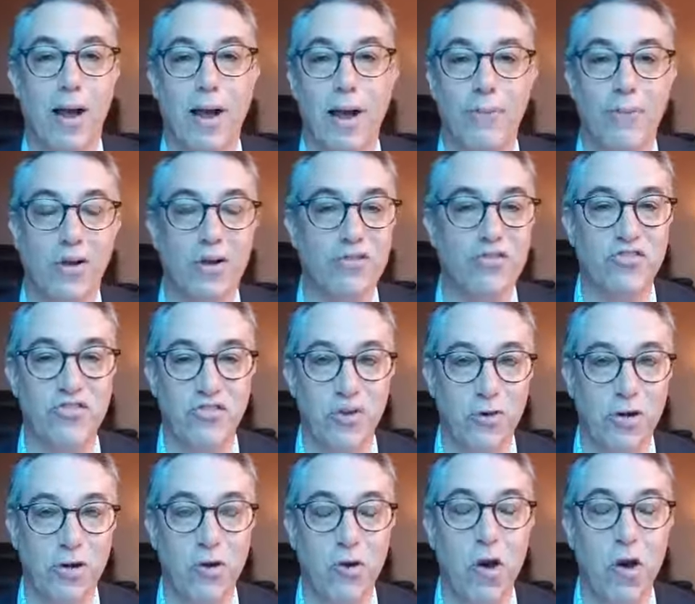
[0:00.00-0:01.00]
I'm a
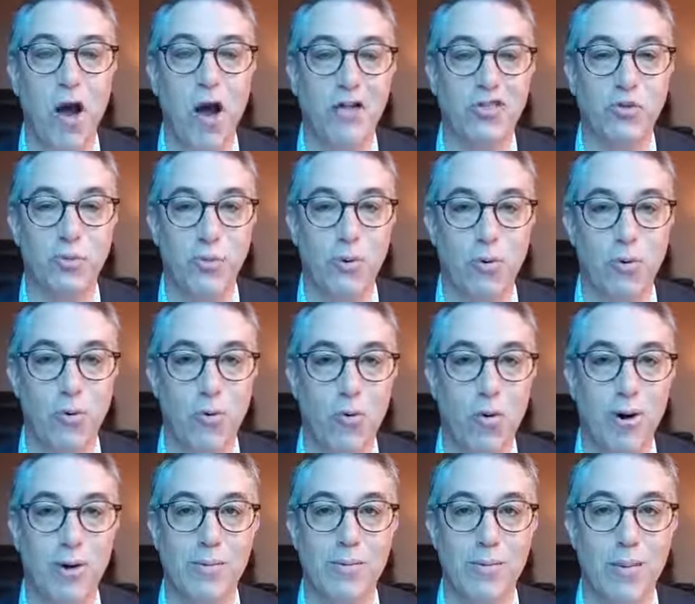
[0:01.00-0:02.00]
serial
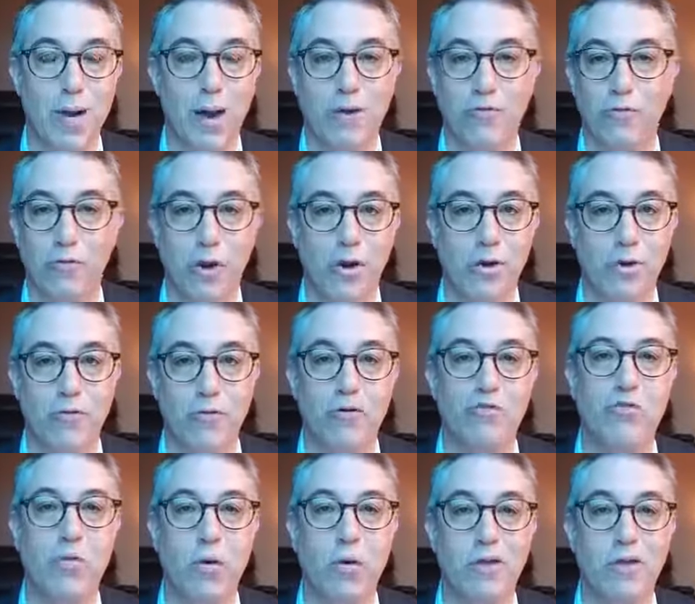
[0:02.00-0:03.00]
entrepreneur. I've run over
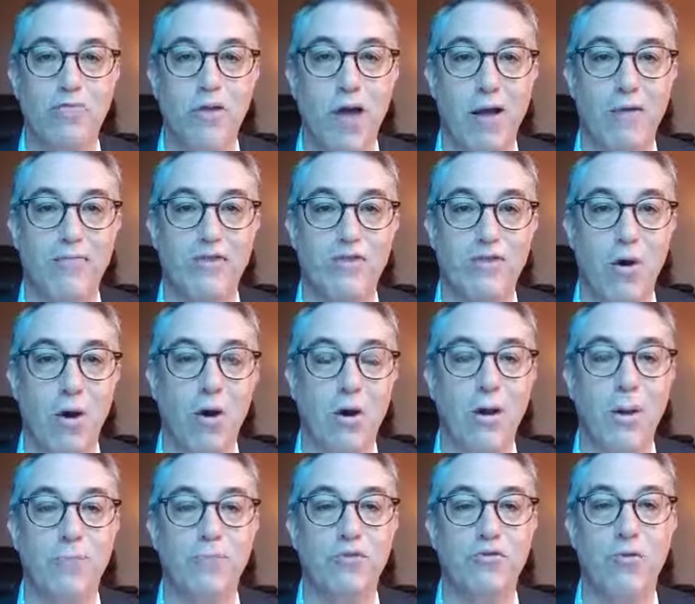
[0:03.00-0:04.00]
25
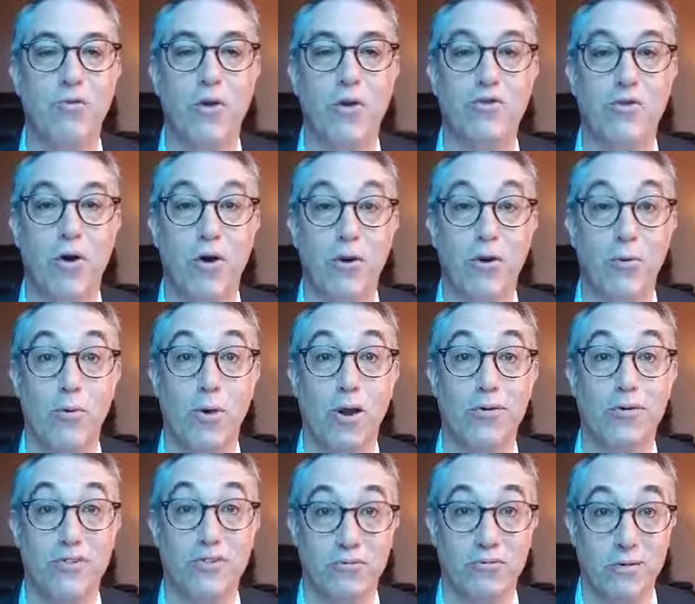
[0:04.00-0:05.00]
startups, four
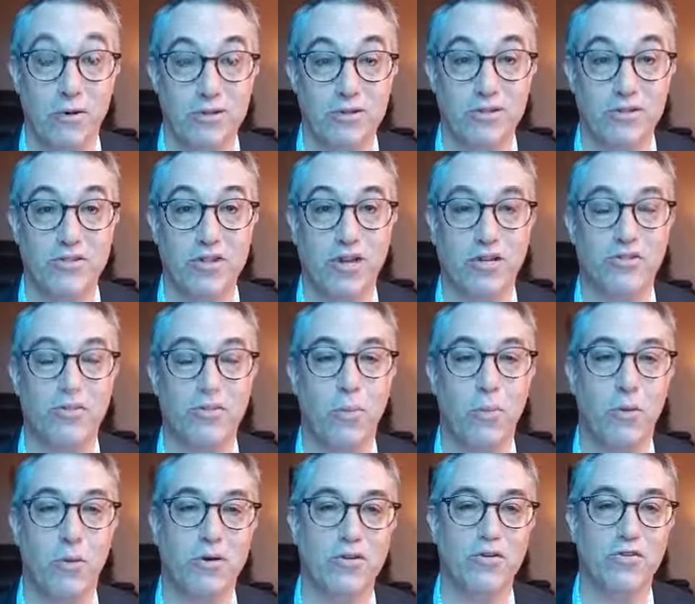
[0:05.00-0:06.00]
turnarounds. I've written six
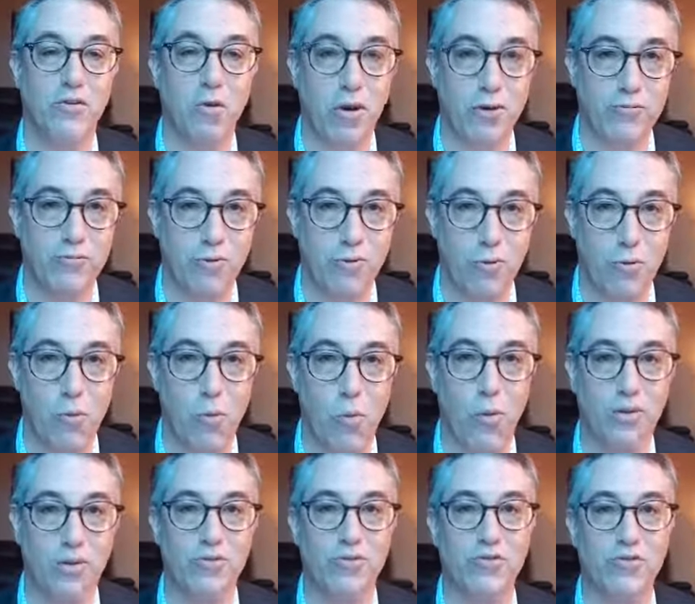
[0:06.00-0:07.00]
books, taught for the
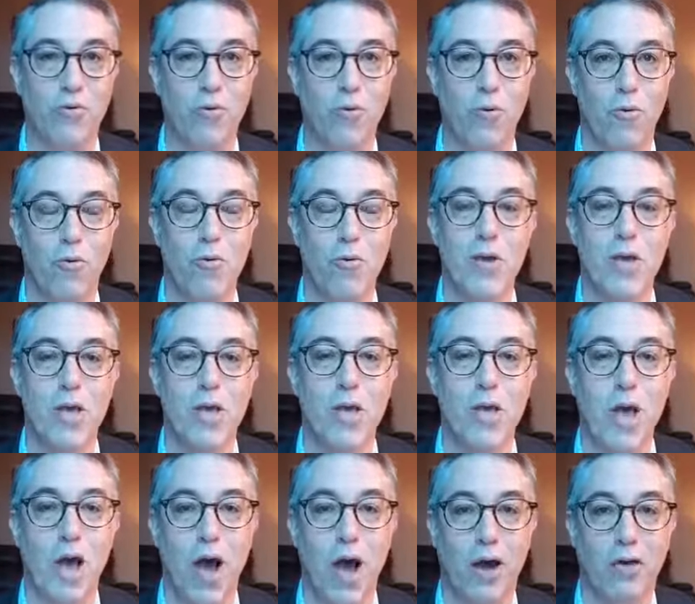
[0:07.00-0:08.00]
Wharton School
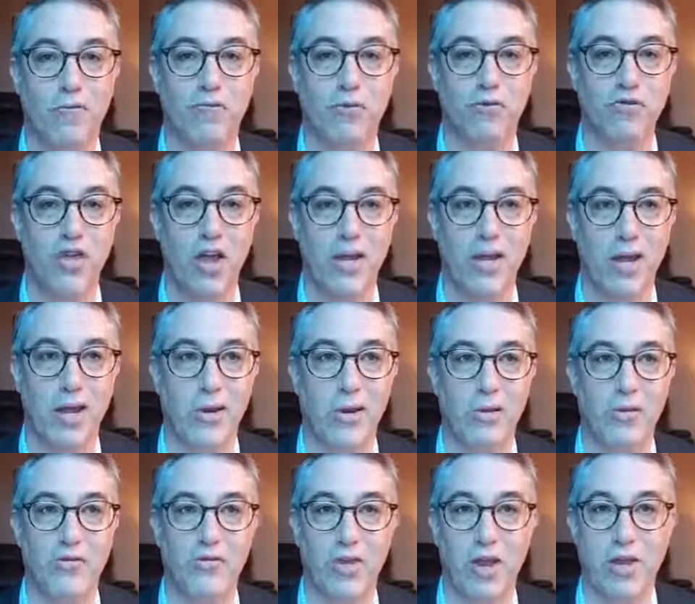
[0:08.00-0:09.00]
uh, for 10
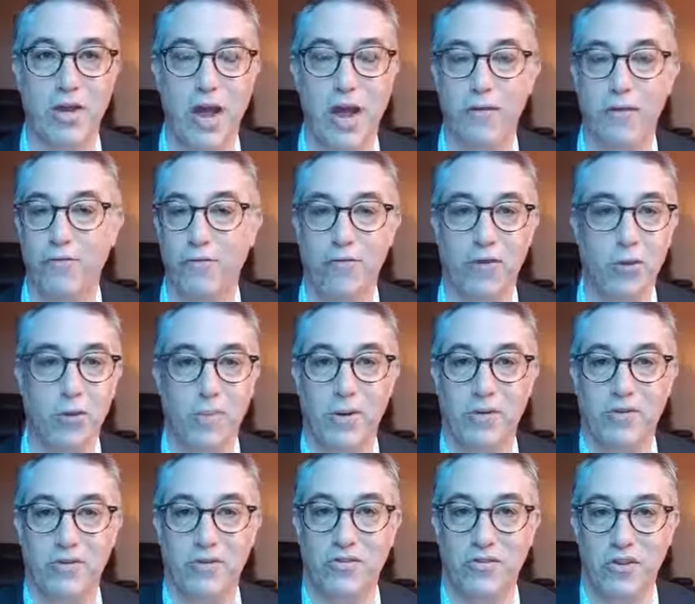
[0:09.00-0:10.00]
years, and I have a few
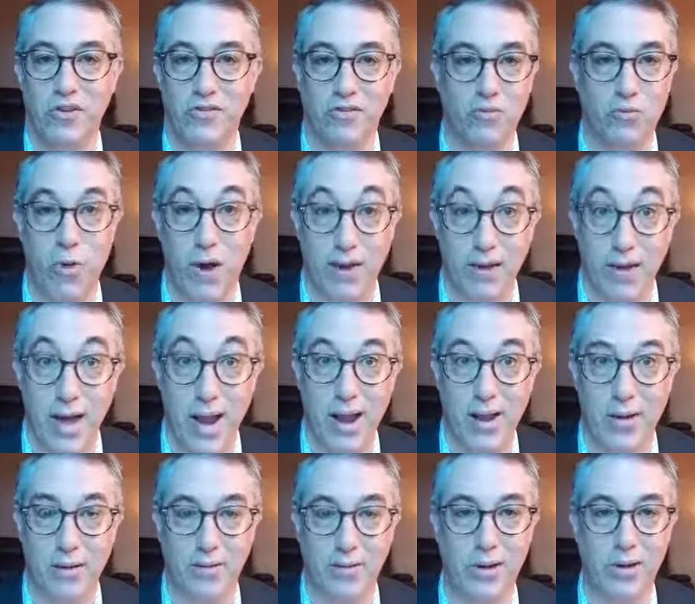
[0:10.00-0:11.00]
businesses right
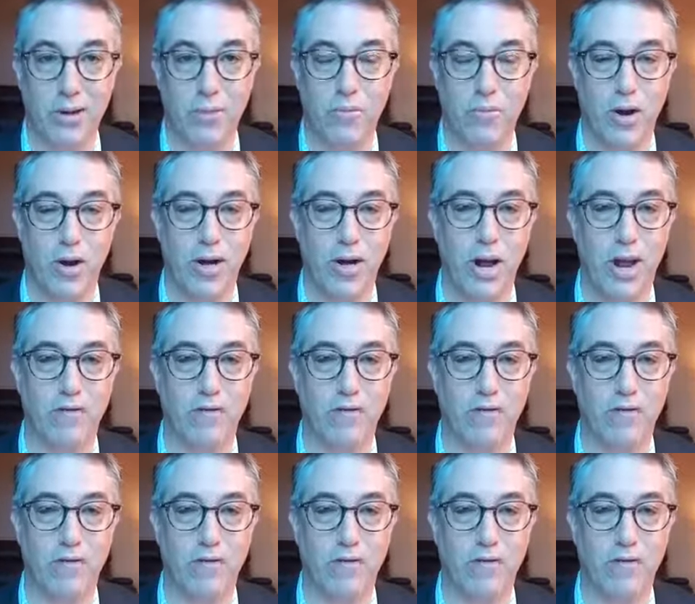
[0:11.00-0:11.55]
now that I'm running.